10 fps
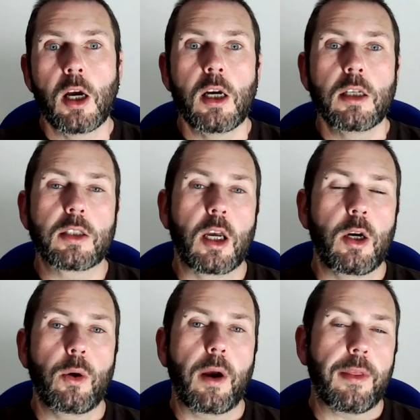
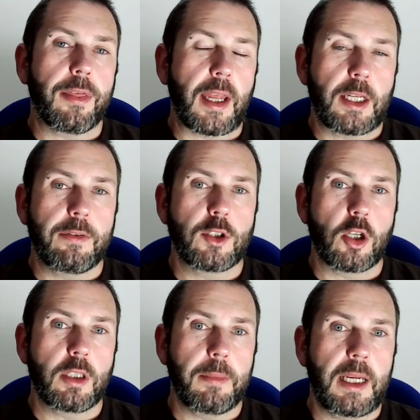So thank you for
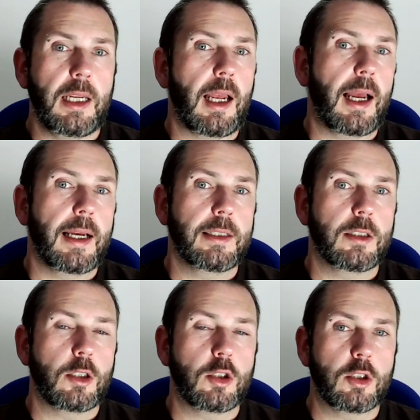joining me,
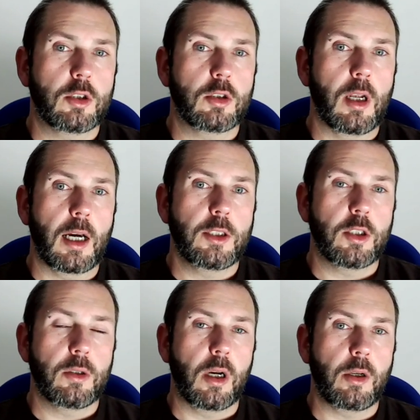and I
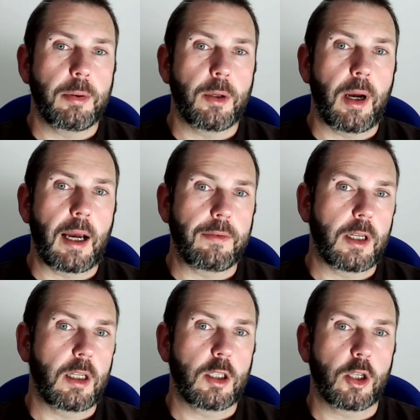do hope you have
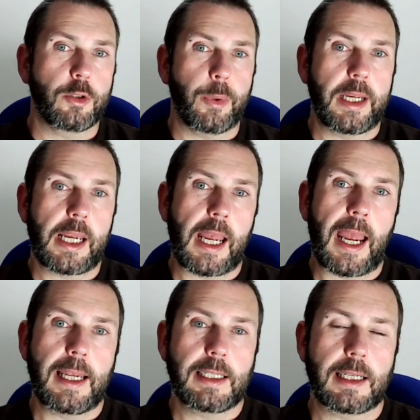a good week
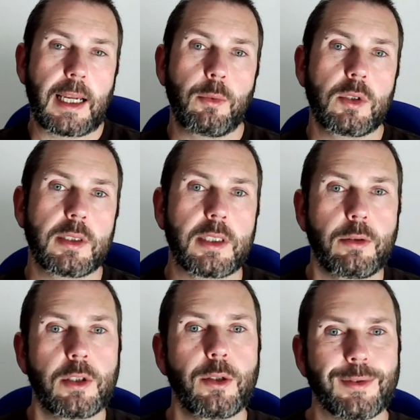ahead, and I will see you
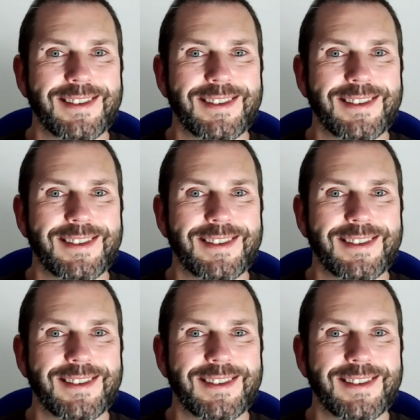soon.